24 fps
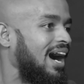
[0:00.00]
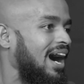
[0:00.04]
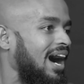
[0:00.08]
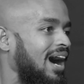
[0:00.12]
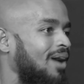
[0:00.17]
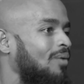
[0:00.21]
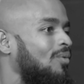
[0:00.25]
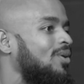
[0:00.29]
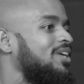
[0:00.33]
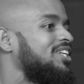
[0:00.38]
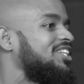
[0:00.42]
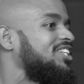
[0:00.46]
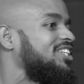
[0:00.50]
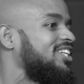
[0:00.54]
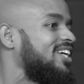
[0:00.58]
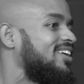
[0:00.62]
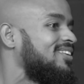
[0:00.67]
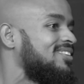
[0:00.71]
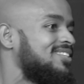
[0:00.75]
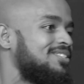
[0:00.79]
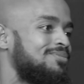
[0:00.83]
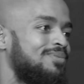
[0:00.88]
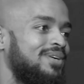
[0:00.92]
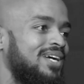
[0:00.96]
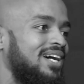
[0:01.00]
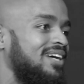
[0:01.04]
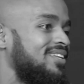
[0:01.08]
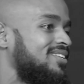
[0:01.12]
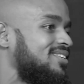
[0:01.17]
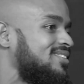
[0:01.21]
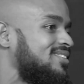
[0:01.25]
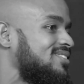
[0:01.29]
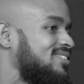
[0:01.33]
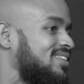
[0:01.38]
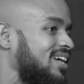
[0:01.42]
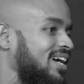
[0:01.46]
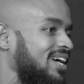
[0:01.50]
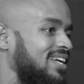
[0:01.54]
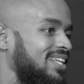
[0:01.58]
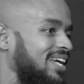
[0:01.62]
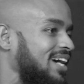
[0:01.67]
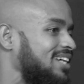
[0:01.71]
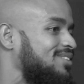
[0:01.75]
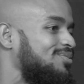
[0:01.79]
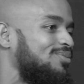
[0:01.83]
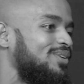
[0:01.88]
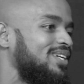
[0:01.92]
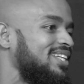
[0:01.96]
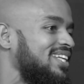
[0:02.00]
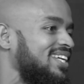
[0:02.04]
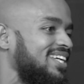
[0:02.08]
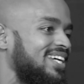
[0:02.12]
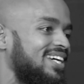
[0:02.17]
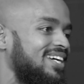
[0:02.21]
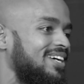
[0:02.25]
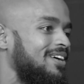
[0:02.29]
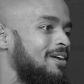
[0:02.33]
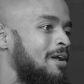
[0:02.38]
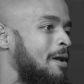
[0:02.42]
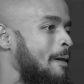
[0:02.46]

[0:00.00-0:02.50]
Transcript: I want to share this with others. Like, that's really it.